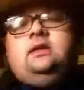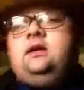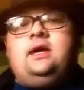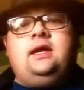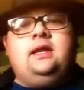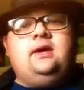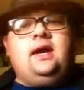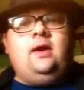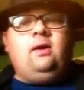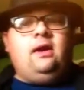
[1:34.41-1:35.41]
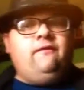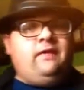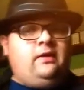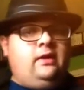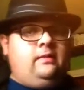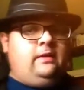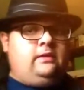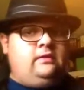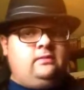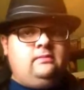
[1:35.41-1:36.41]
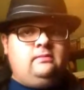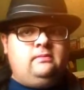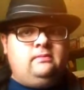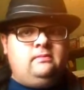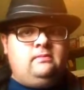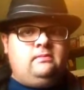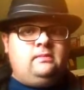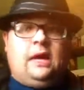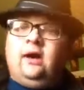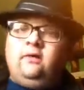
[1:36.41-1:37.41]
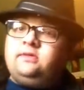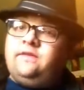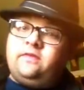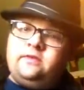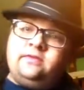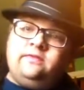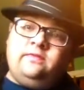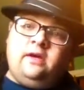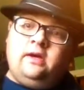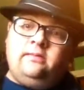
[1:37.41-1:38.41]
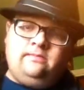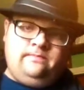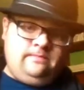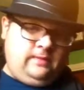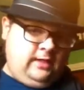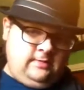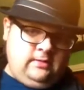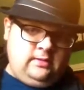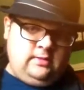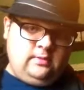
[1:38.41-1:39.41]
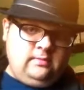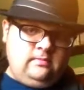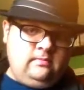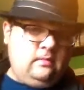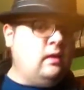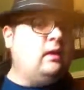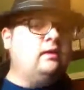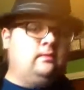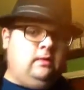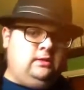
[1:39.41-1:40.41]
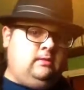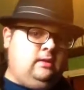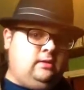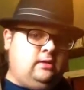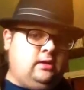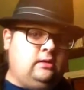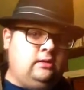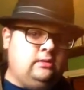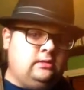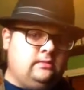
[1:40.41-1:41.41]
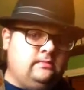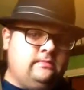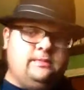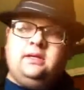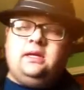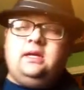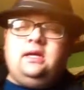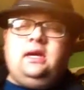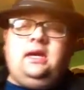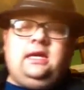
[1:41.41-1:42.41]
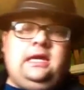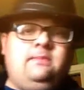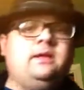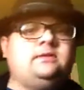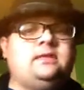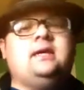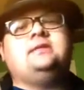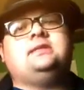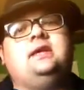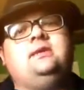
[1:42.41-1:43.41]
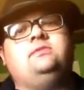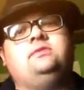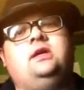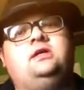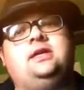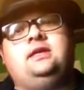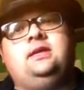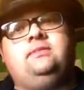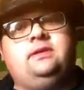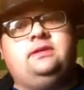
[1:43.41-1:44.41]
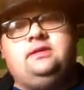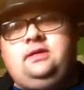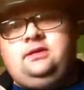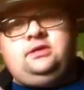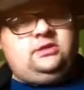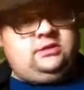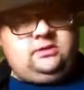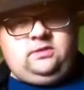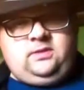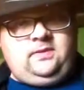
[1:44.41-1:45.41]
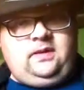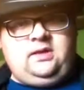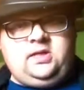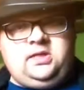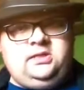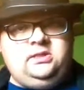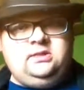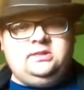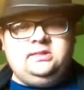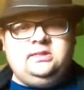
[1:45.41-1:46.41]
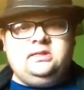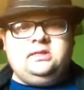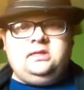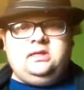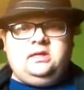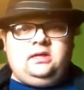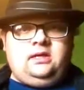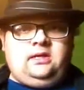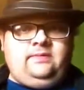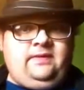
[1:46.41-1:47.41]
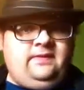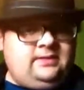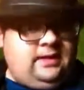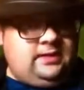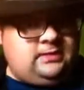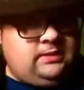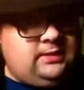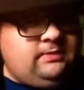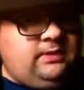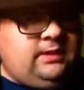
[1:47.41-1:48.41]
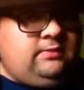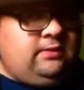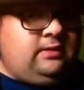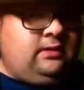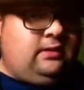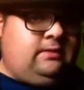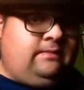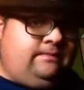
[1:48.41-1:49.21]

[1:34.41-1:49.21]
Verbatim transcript: Okay, now how I found out about how was I first um, exposed to this one? The Multimedia Chronicles. I can't pronounce the guy's name, uh, channel name, but uh, just search Multimedia Chronicles. I believe he talks about this being like one of the